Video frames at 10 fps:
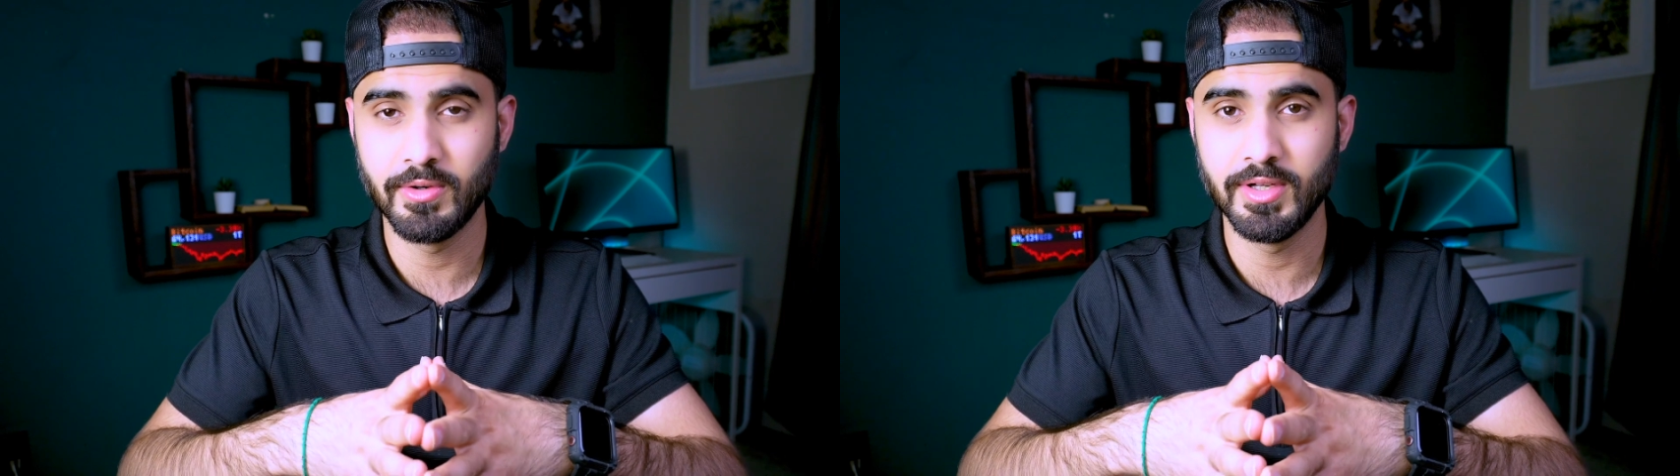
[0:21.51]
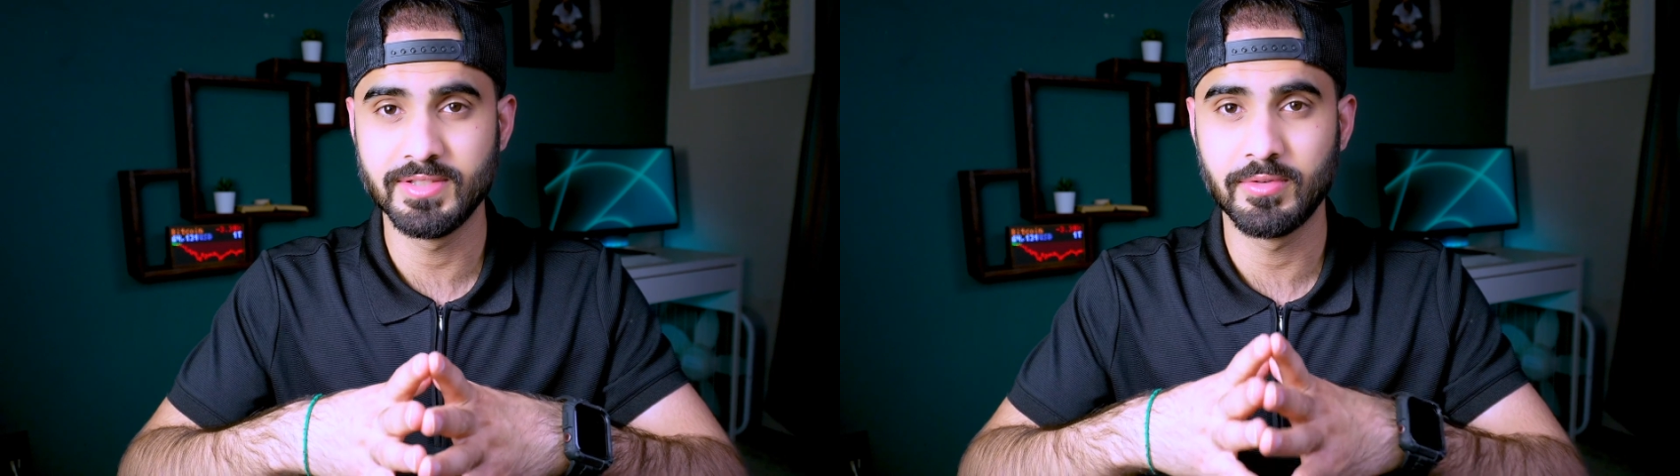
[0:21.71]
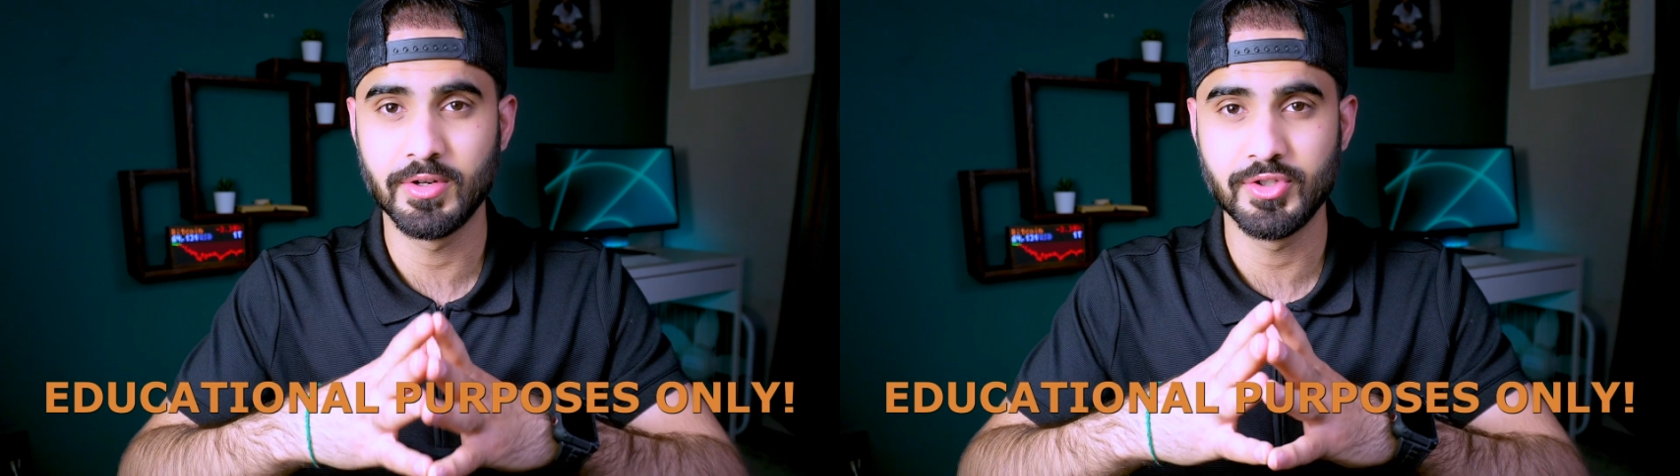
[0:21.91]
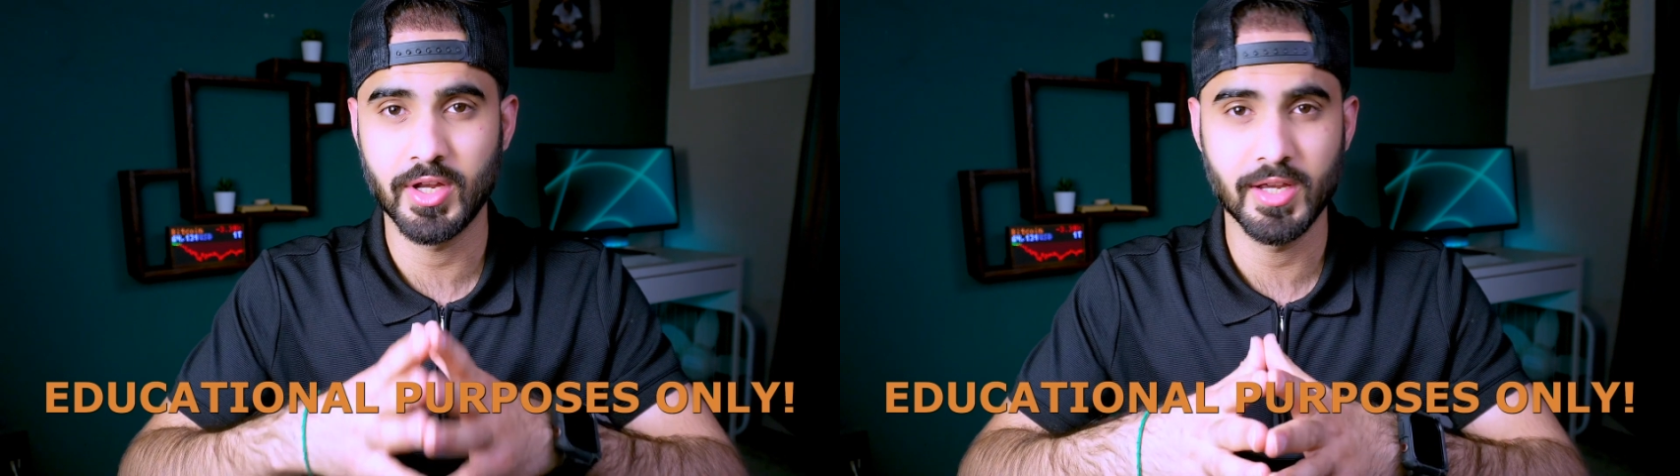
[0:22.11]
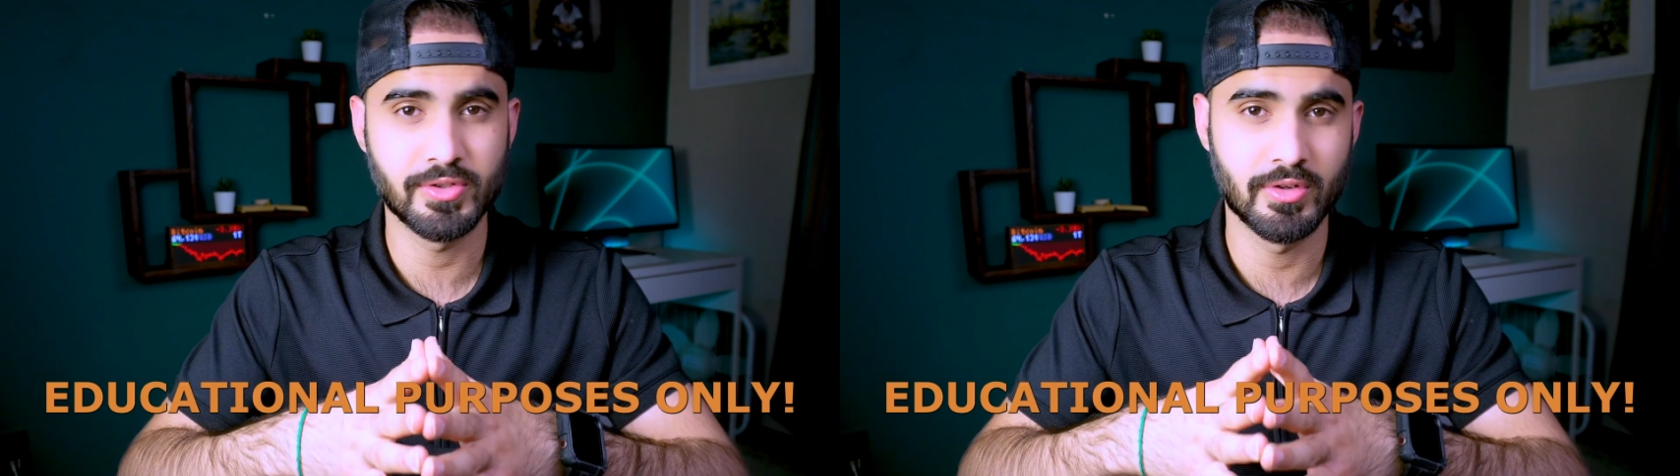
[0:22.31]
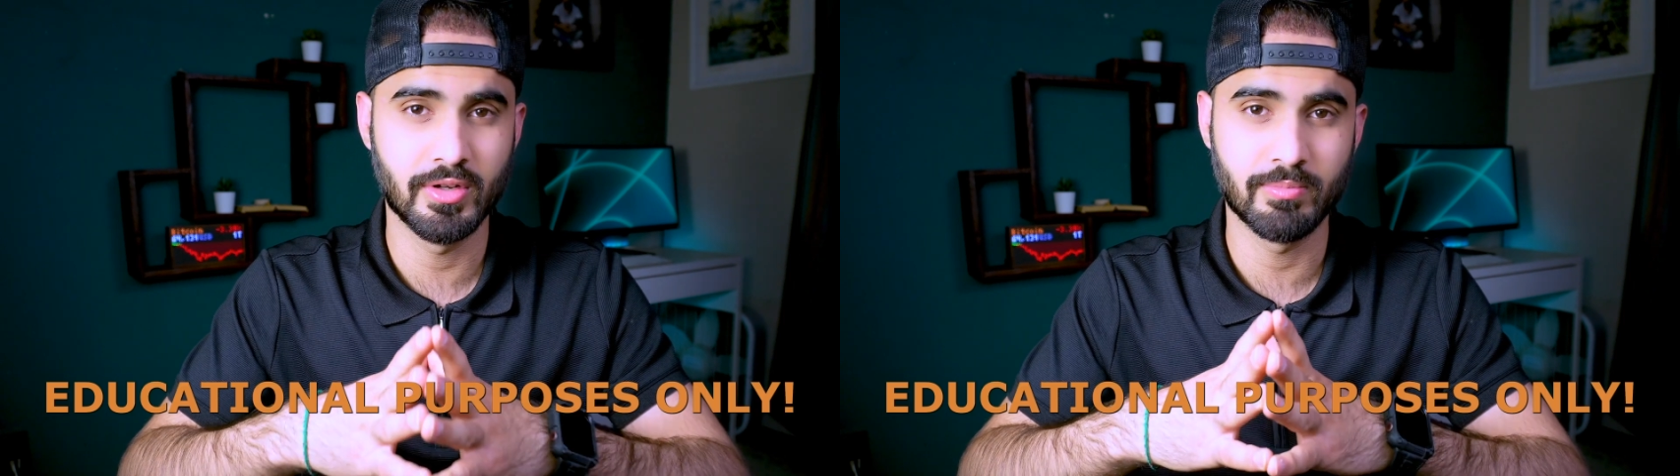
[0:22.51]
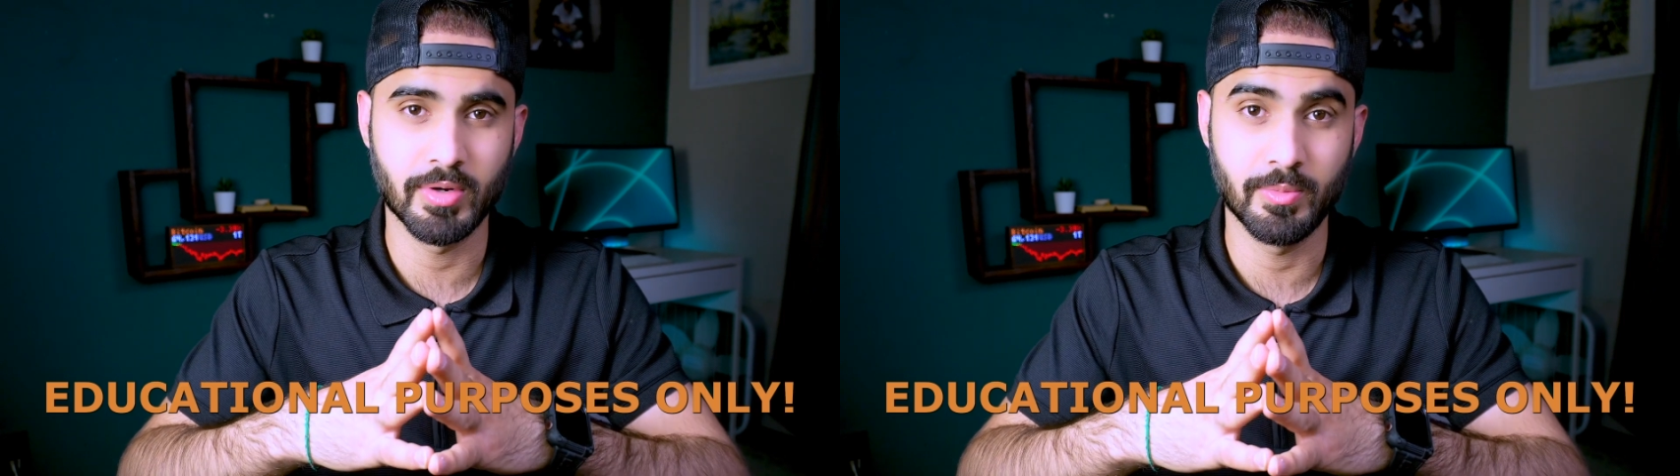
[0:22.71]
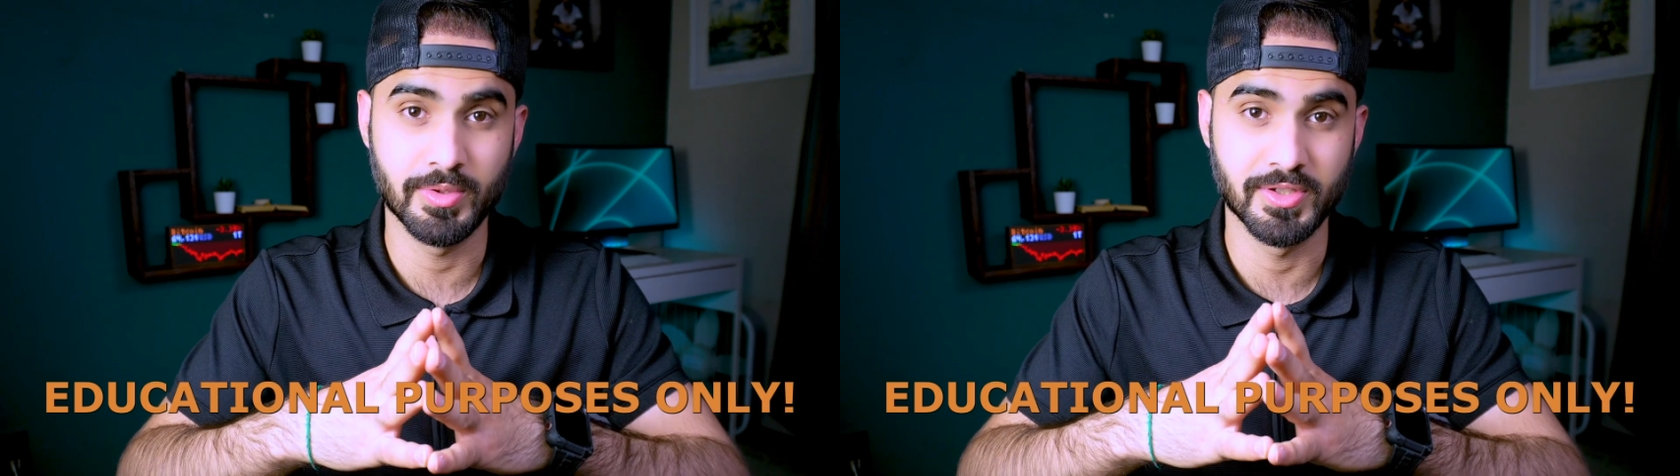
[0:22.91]
is for educational
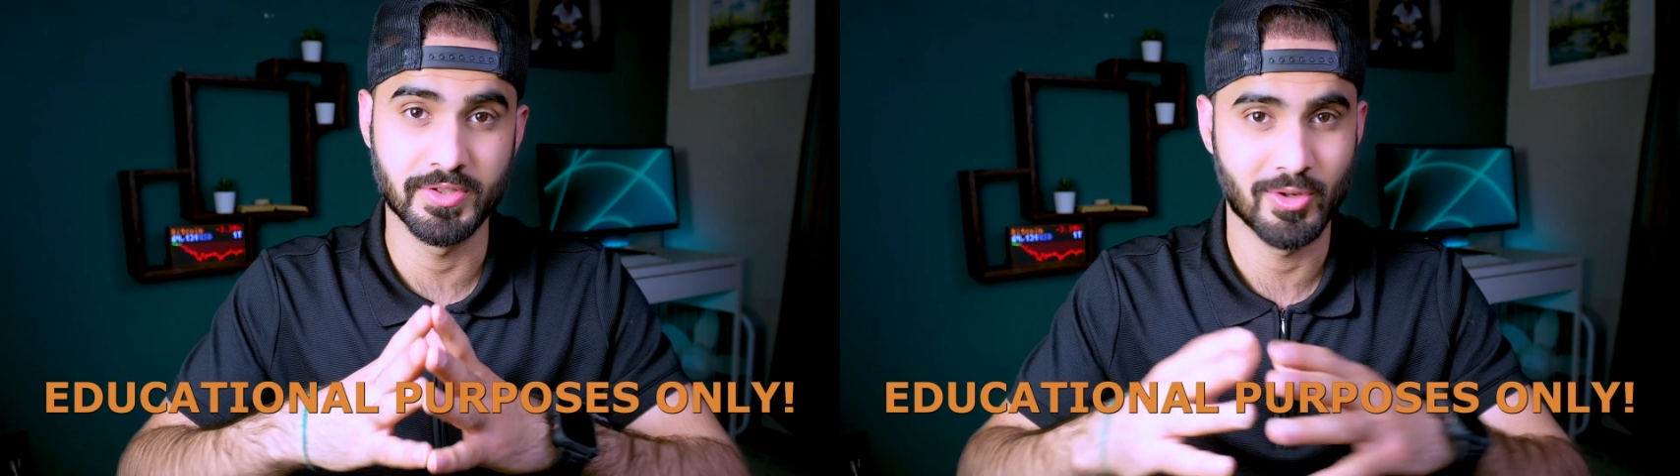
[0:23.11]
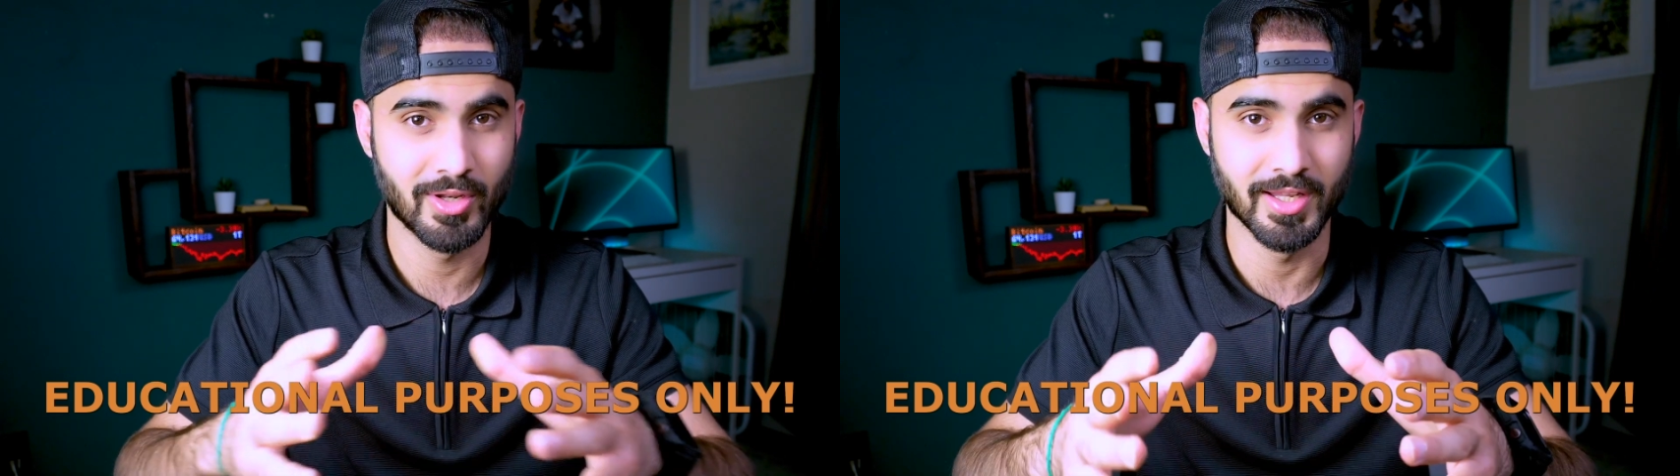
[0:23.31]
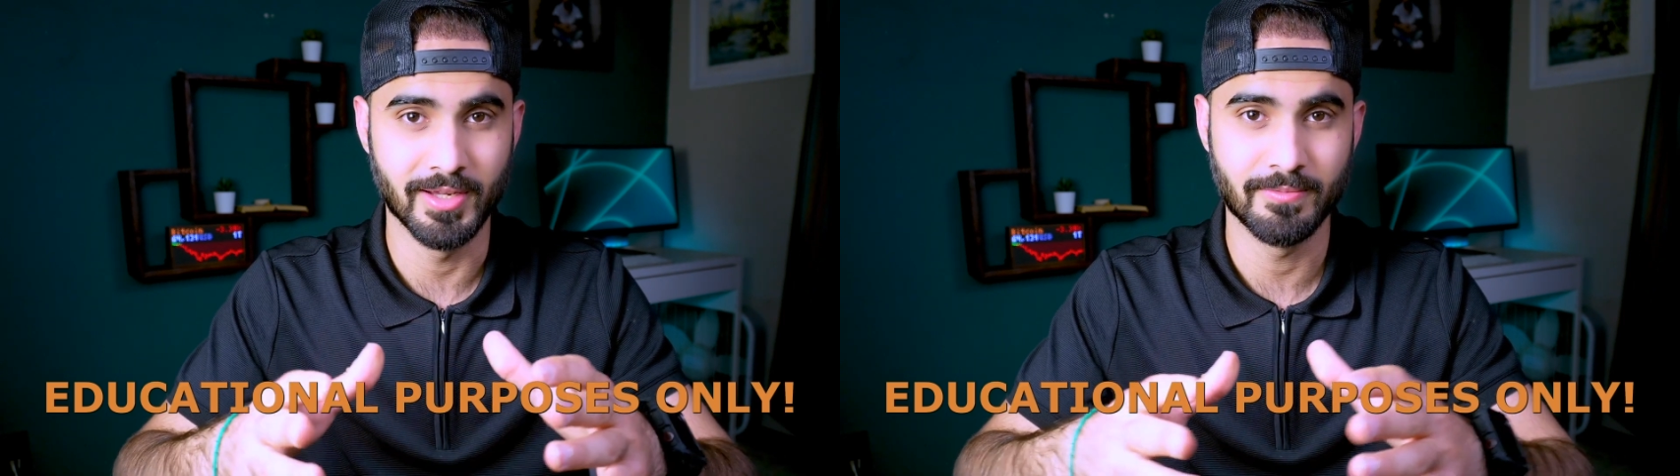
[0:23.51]
purposes only.